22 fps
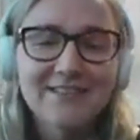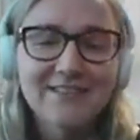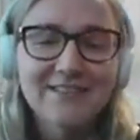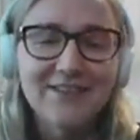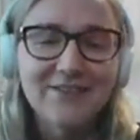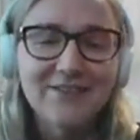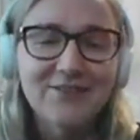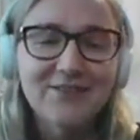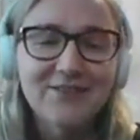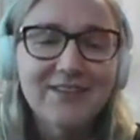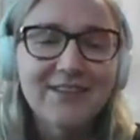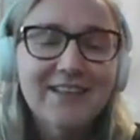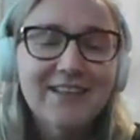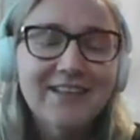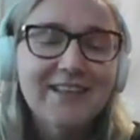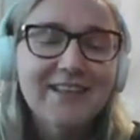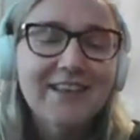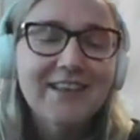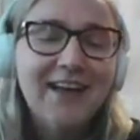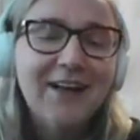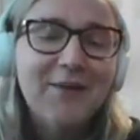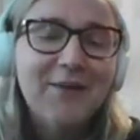So
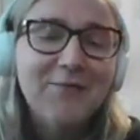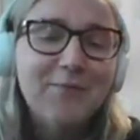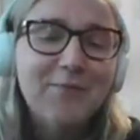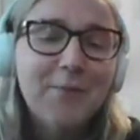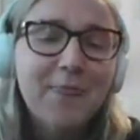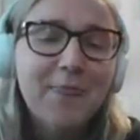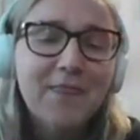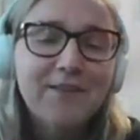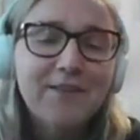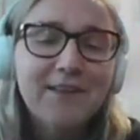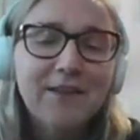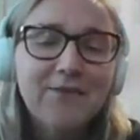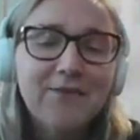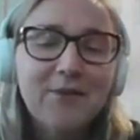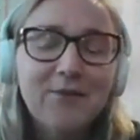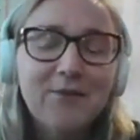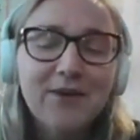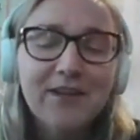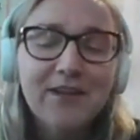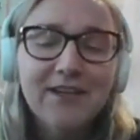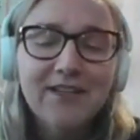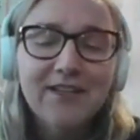um, so that's
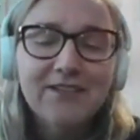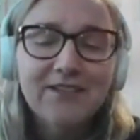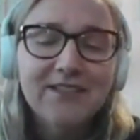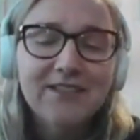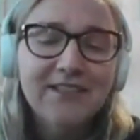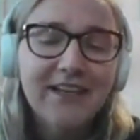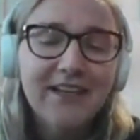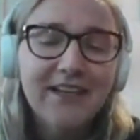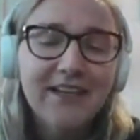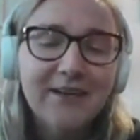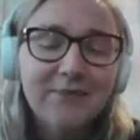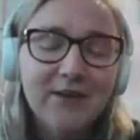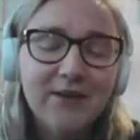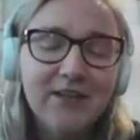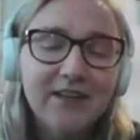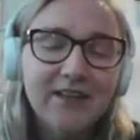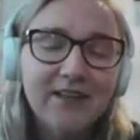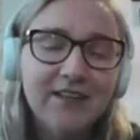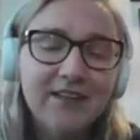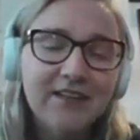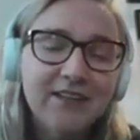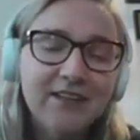what we're going to do today. I'm
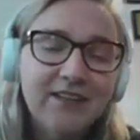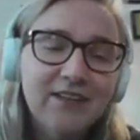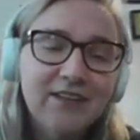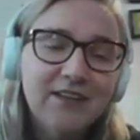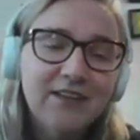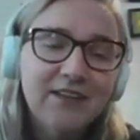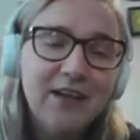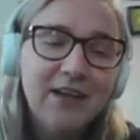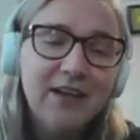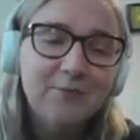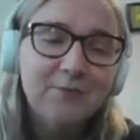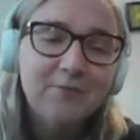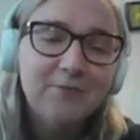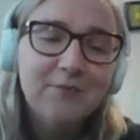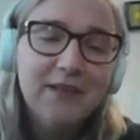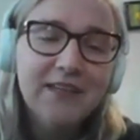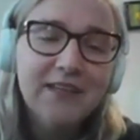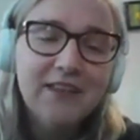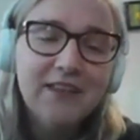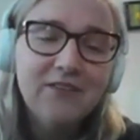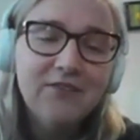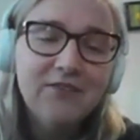going to um,
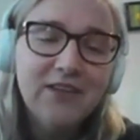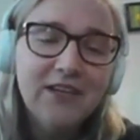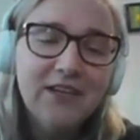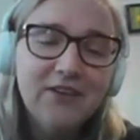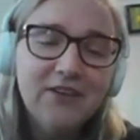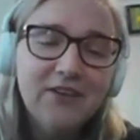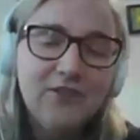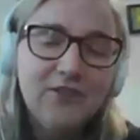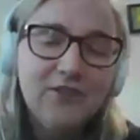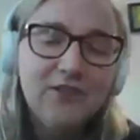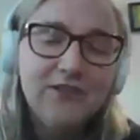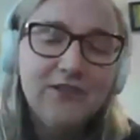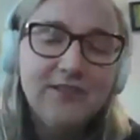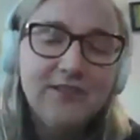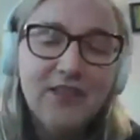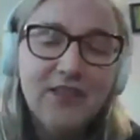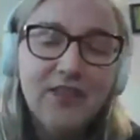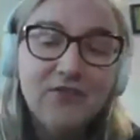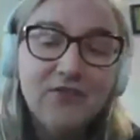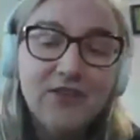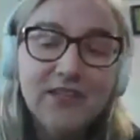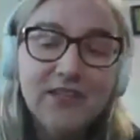play the video. You'll
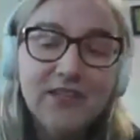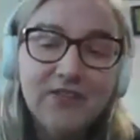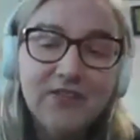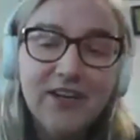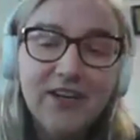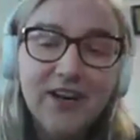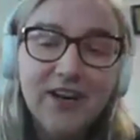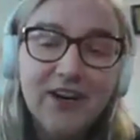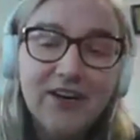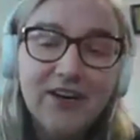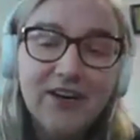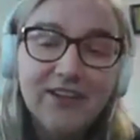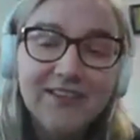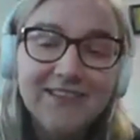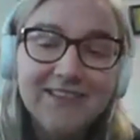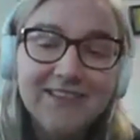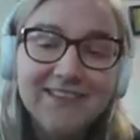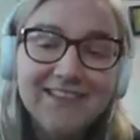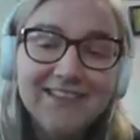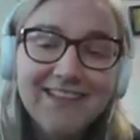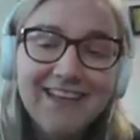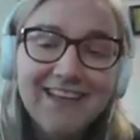see three different
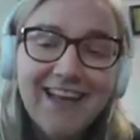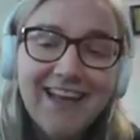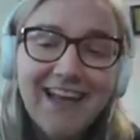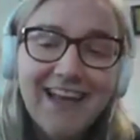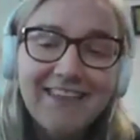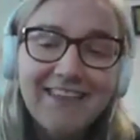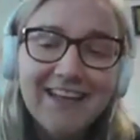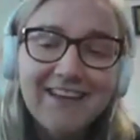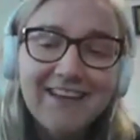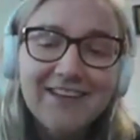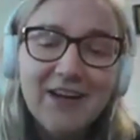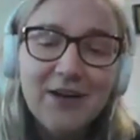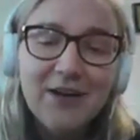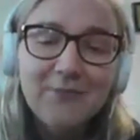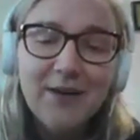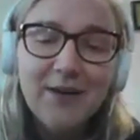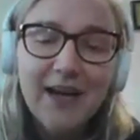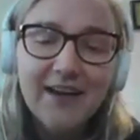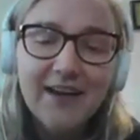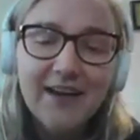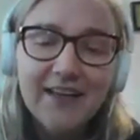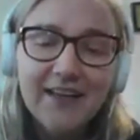cards, and then I'll come
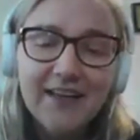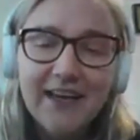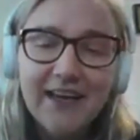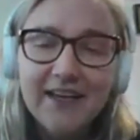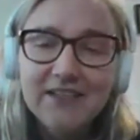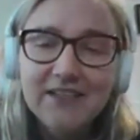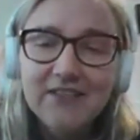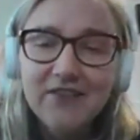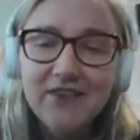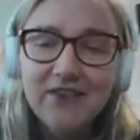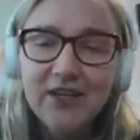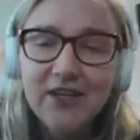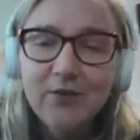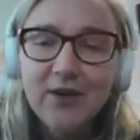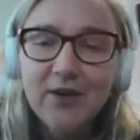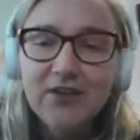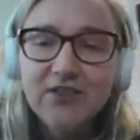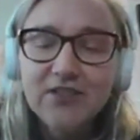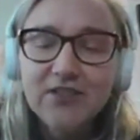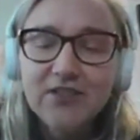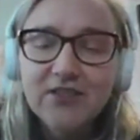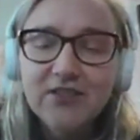back and answer any
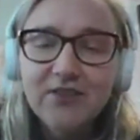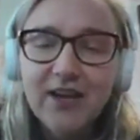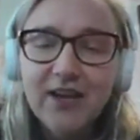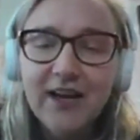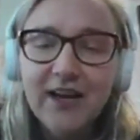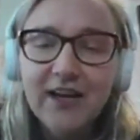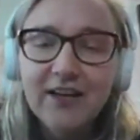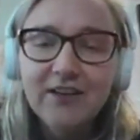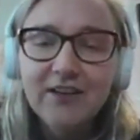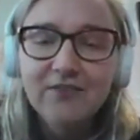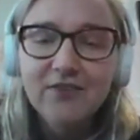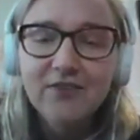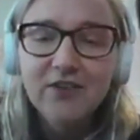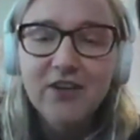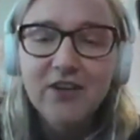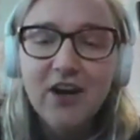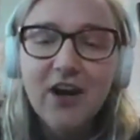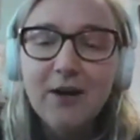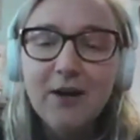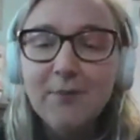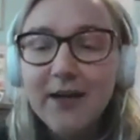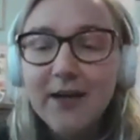questions you have or
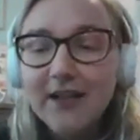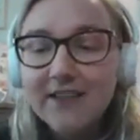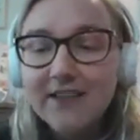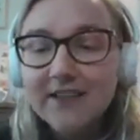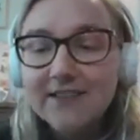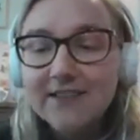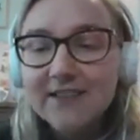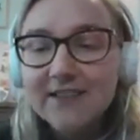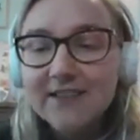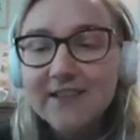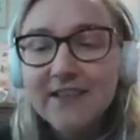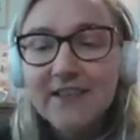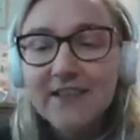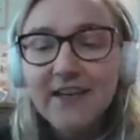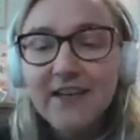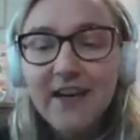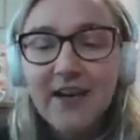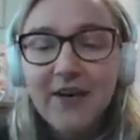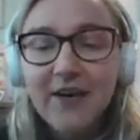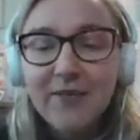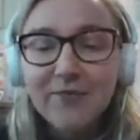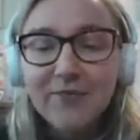comments.
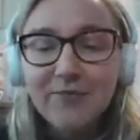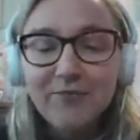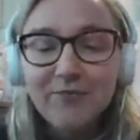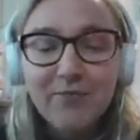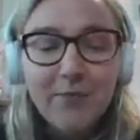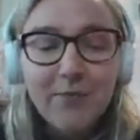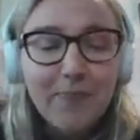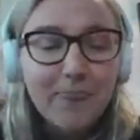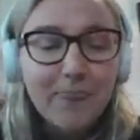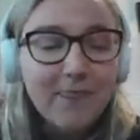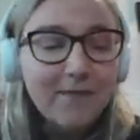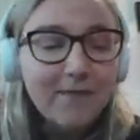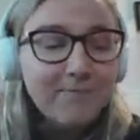Um,